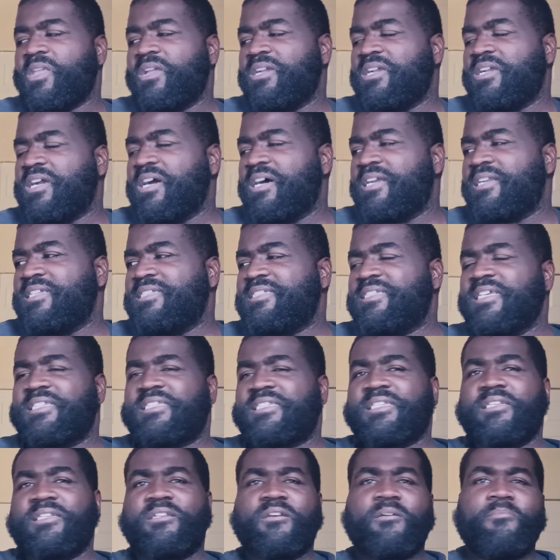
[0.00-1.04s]

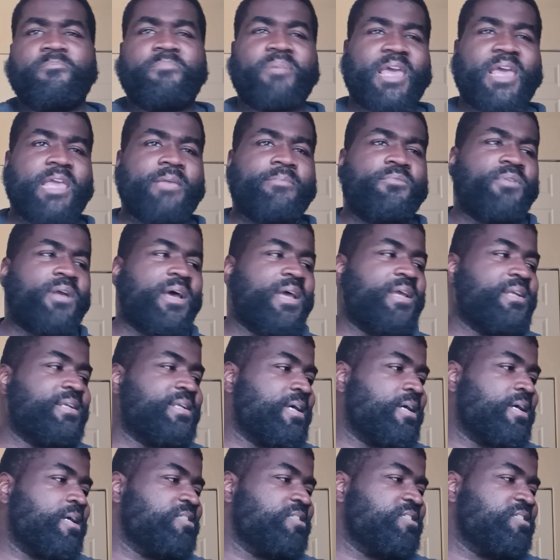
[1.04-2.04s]
dissing Lil Baby right now.